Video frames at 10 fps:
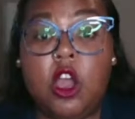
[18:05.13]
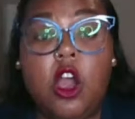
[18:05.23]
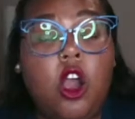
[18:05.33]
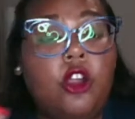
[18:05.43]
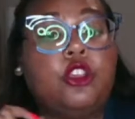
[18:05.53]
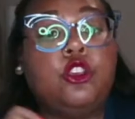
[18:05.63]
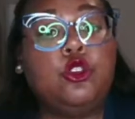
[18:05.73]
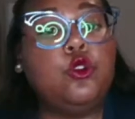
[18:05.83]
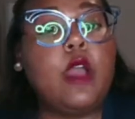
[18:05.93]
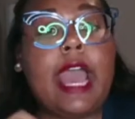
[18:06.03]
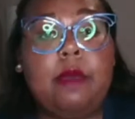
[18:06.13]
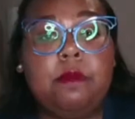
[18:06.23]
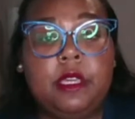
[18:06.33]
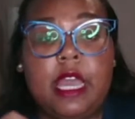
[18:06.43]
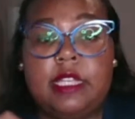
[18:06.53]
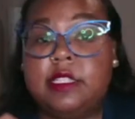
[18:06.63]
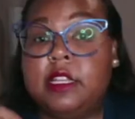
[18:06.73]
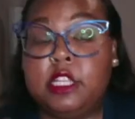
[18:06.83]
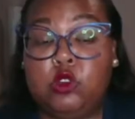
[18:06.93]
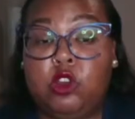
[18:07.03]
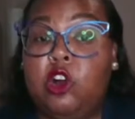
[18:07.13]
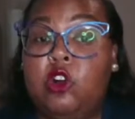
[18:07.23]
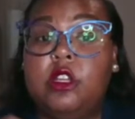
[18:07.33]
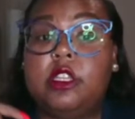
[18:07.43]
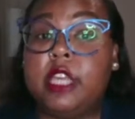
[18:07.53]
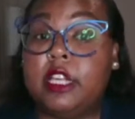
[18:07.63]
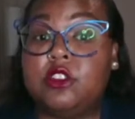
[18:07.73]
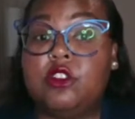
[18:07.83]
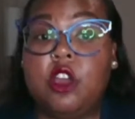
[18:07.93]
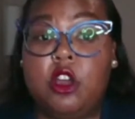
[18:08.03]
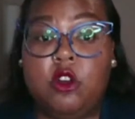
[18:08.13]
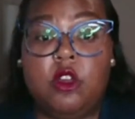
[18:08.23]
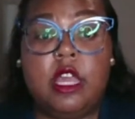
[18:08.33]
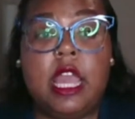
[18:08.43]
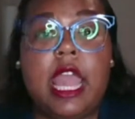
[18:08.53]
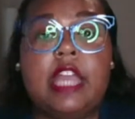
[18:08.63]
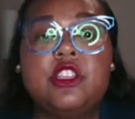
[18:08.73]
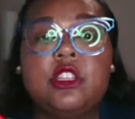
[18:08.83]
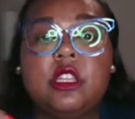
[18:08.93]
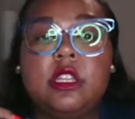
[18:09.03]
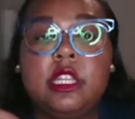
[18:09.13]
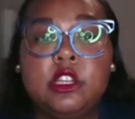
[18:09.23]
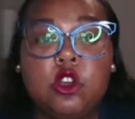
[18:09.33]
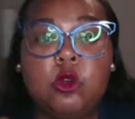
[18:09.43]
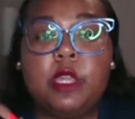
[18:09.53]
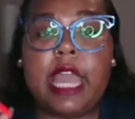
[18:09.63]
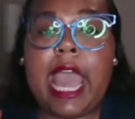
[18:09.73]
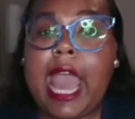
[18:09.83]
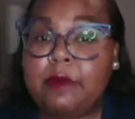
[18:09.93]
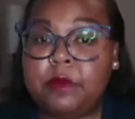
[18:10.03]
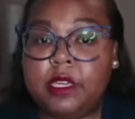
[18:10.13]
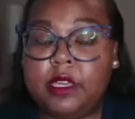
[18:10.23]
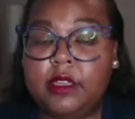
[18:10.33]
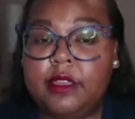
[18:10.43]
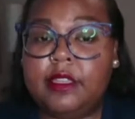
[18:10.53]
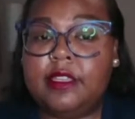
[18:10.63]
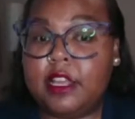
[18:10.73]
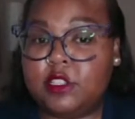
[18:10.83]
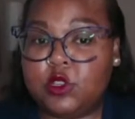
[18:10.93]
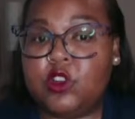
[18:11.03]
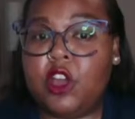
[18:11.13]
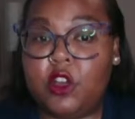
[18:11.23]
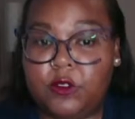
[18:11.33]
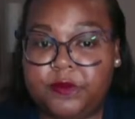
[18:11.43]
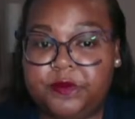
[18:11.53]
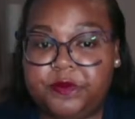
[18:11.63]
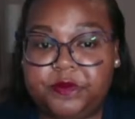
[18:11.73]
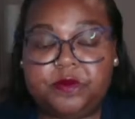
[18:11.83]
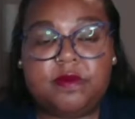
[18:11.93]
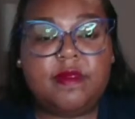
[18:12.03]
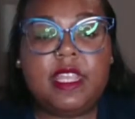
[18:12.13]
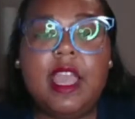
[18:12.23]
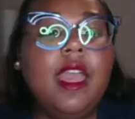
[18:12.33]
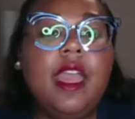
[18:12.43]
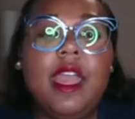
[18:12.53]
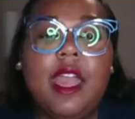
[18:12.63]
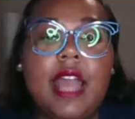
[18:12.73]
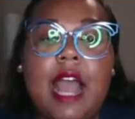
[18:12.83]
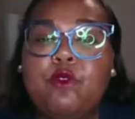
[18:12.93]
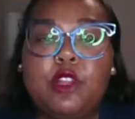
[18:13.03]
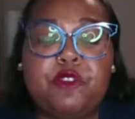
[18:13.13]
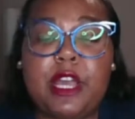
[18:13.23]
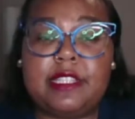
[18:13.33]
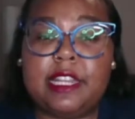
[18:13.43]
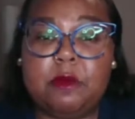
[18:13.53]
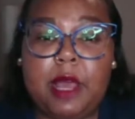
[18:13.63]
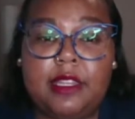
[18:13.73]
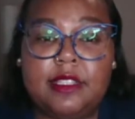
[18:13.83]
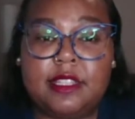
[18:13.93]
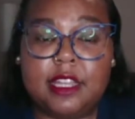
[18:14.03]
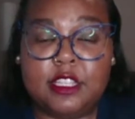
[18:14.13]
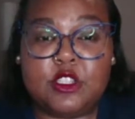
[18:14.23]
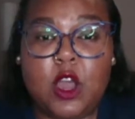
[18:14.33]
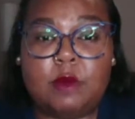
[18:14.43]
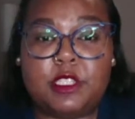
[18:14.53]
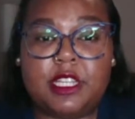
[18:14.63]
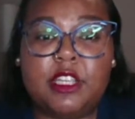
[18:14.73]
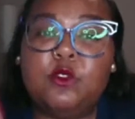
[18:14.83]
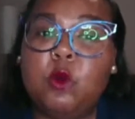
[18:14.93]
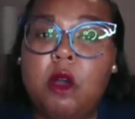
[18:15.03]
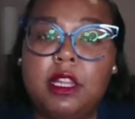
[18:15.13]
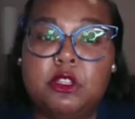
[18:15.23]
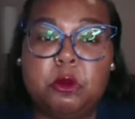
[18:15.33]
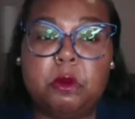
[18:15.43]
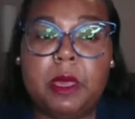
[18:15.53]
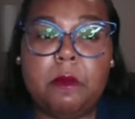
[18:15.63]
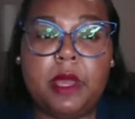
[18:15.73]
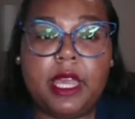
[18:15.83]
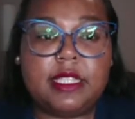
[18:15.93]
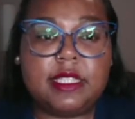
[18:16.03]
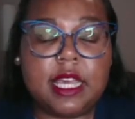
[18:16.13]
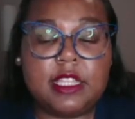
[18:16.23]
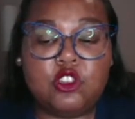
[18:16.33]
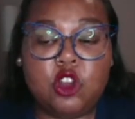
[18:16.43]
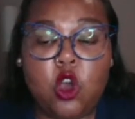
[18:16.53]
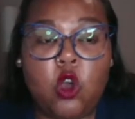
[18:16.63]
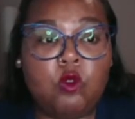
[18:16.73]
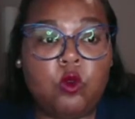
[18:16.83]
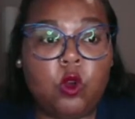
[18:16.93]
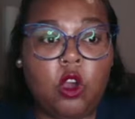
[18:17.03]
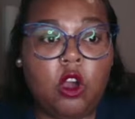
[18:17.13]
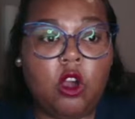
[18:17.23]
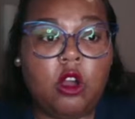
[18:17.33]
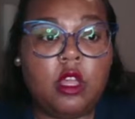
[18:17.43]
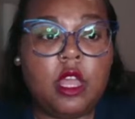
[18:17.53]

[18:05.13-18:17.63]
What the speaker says: Are you happy as a Negro? Yes or no. And should the Negro be happy? Yes or no. I'm really fascinated by this study, so I'm just going to give you all a little bit, but it said, overall,